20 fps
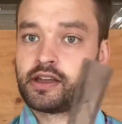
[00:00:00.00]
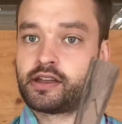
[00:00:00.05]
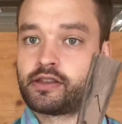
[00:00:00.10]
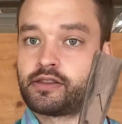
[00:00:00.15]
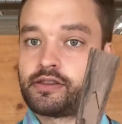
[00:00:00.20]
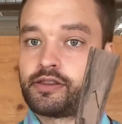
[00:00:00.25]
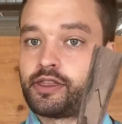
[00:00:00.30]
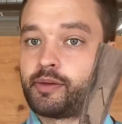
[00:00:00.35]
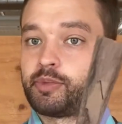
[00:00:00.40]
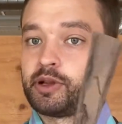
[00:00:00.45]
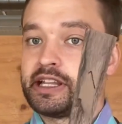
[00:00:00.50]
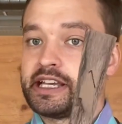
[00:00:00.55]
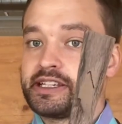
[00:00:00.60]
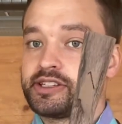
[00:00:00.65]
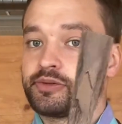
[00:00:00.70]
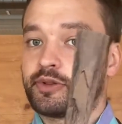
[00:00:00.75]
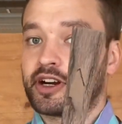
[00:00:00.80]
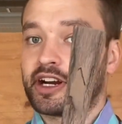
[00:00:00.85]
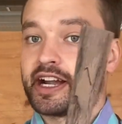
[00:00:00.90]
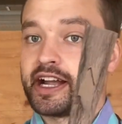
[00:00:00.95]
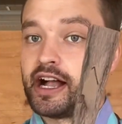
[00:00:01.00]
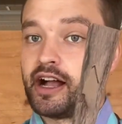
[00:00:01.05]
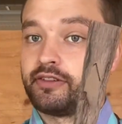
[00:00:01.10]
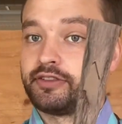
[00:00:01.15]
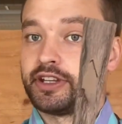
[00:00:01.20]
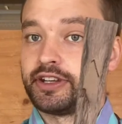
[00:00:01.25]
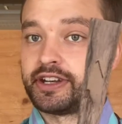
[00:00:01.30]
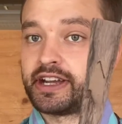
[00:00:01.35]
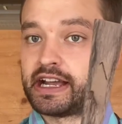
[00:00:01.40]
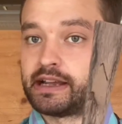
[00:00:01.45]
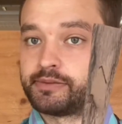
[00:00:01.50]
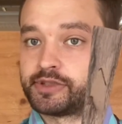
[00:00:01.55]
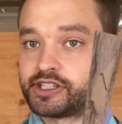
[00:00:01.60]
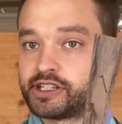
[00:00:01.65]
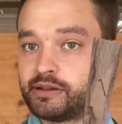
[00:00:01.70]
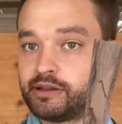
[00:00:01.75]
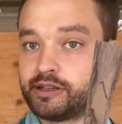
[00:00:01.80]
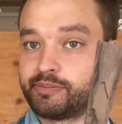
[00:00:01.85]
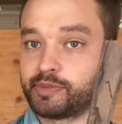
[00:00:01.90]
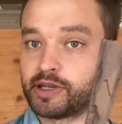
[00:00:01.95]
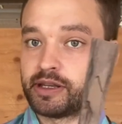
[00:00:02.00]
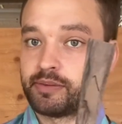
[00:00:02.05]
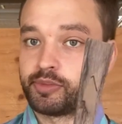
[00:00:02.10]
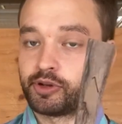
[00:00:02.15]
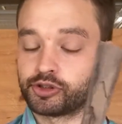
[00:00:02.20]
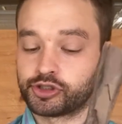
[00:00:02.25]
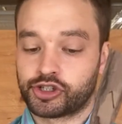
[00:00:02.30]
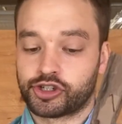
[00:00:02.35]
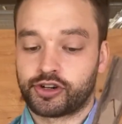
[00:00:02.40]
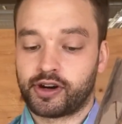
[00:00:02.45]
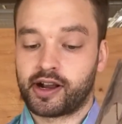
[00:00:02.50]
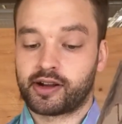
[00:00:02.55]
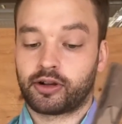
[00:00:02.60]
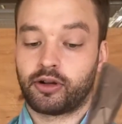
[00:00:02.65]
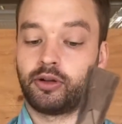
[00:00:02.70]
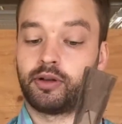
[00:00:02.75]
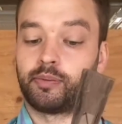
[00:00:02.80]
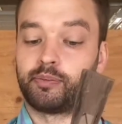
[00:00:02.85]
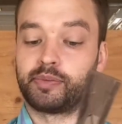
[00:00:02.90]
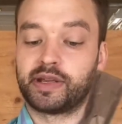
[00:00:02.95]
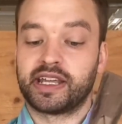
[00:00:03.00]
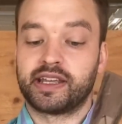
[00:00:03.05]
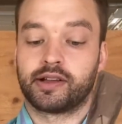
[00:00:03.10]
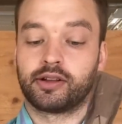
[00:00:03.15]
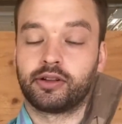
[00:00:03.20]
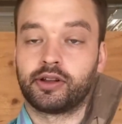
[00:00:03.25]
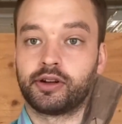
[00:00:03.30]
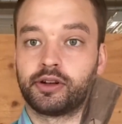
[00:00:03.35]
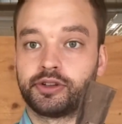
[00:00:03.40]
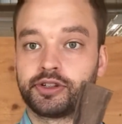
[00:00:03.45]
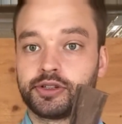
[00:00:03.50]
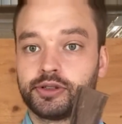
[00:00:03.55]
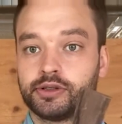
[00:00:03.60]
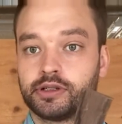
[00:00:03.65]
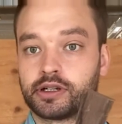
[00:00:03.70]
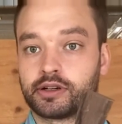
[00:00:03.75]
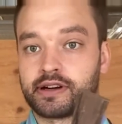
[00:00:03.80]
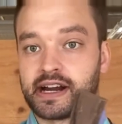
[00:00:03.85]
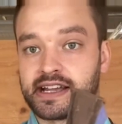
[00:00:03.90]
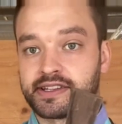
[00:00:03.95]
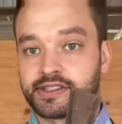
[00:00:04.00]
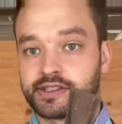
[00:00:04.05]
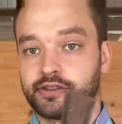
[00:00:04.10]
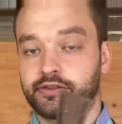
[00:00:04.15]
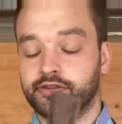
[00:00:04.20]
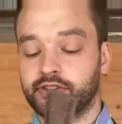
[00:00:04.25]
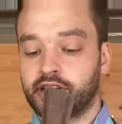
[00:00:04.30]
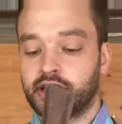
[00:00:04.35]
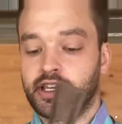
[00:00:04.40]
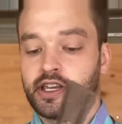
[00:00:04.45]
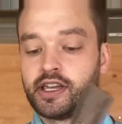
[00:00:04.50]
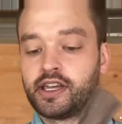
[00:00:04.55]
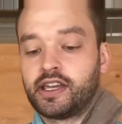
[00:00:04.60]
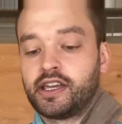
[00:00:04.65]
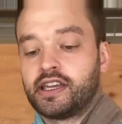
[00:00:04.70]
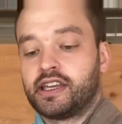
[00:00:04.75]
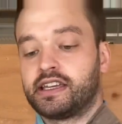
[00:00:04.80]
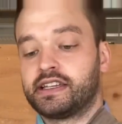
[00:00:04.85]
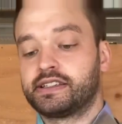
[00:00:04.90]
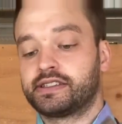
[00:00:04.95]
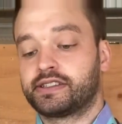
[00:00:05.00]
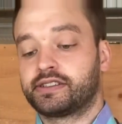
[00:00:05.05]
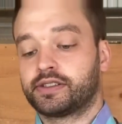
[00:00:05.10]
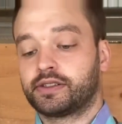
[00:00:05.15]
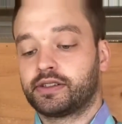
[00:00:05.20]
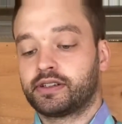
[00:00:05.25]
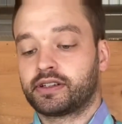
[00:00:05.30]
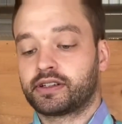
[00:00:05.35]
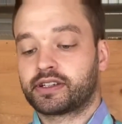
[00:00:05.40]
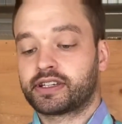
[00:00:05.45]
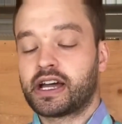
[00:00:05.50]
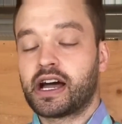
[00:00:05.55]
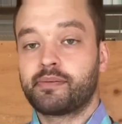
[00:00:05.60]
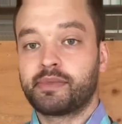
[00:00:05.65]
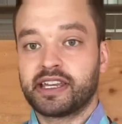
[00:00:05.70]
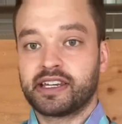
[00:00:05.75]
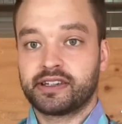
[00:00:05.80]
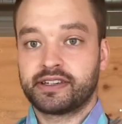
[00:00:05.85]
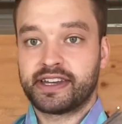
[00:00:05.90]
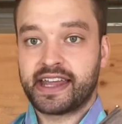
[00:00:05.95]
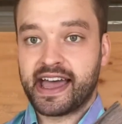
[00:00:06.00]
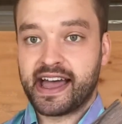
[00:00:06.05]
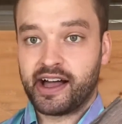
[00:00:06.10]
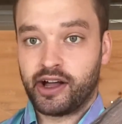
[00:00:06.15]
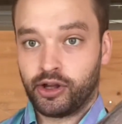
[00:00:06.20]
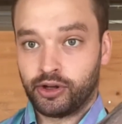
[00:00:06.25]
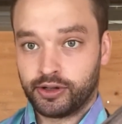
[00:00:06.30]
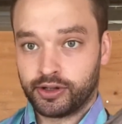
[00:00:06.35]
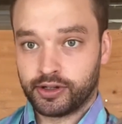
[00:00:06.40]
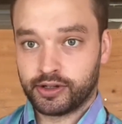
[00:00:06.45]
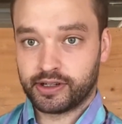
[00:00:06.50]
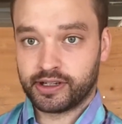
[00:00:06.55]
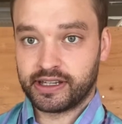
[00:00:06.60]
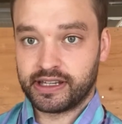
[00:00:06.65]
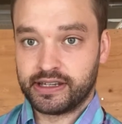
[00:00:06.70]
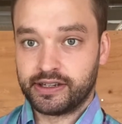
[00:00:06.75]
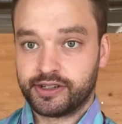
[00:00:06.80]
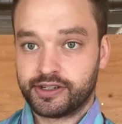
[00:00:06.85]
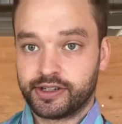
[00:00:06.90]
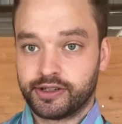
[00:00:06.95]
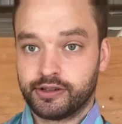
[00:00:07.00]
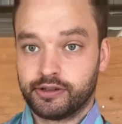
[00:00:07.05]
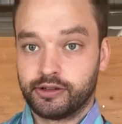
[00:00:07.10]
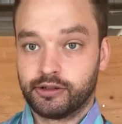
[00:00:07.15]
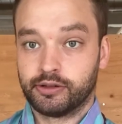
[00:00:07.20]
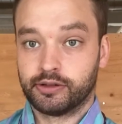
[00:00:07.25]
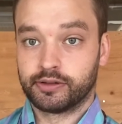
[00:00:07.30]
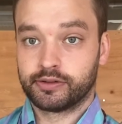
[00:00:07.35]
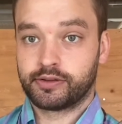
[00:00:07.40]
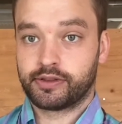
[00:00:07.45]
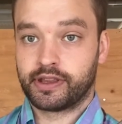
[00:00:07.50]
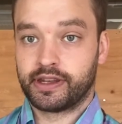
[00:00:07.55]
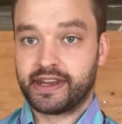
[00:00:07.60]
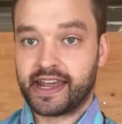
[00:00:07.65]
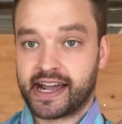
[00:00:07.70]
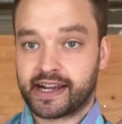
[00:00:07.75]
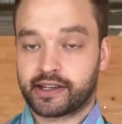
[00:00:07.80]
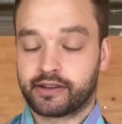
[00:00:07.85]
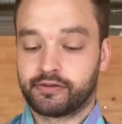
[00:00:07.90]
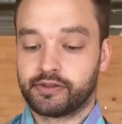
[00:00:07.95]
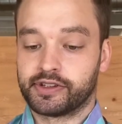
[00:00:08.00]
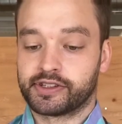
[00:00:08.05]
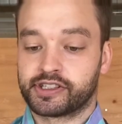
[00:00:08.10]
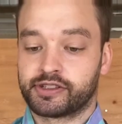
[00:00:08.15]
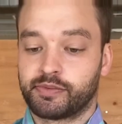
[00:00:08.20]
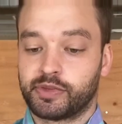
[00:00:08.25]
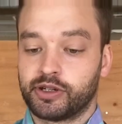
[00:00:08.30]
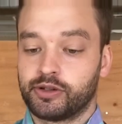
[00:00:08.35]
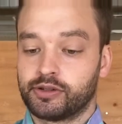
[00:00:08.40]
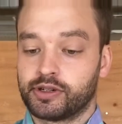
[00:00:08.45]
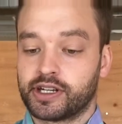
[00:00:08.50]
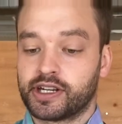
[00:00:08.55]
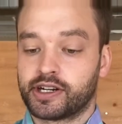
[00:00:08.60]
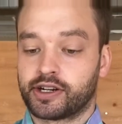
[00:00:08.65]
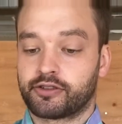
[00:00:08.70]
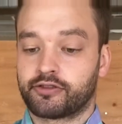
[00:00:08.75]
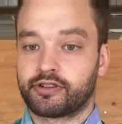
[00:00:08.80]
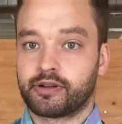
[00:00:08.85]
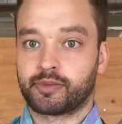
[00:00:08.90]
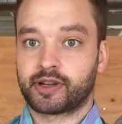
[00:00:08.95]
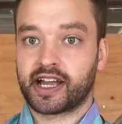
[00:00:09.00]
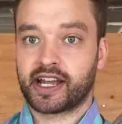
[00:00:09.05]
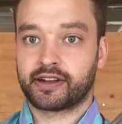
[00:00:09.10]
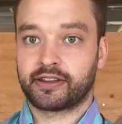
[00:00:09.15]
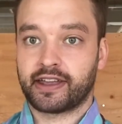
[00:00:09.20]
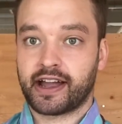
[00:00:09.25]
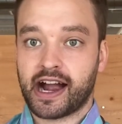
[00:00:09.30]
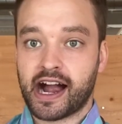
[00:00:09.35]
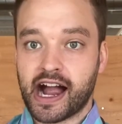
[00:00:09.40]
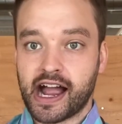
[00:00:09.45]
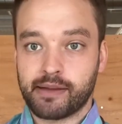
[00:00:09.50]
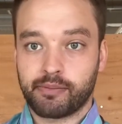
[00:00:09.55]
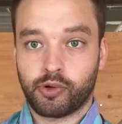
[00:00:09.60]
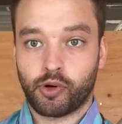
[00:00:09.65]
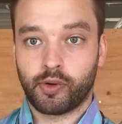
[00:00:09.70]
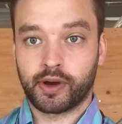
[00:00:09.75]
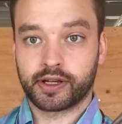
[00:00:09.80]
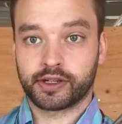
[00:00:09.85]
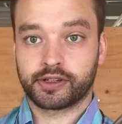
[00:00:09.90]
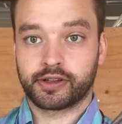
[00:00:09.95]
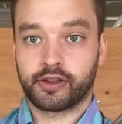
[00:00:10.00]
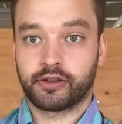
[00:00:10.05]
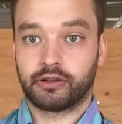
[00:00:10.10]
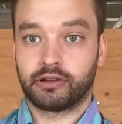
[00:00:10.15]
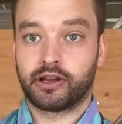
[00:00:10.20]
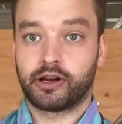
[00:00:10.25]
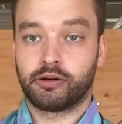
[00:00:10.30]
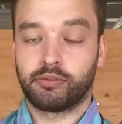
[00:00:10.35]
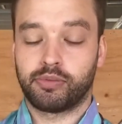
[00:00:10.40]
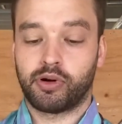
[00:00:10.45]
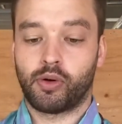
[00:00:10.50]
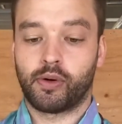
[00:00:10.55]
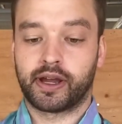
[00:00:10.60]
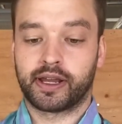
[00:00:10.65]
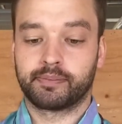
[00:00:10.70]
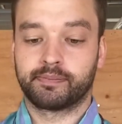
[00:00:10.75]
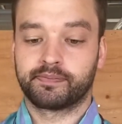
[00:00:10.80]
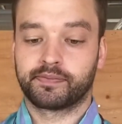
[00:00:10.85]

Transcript: The place where I oftentimes see people struggle and being a little too aggressive is coming down into the neck of the spoon here from kind of the high point to the low point.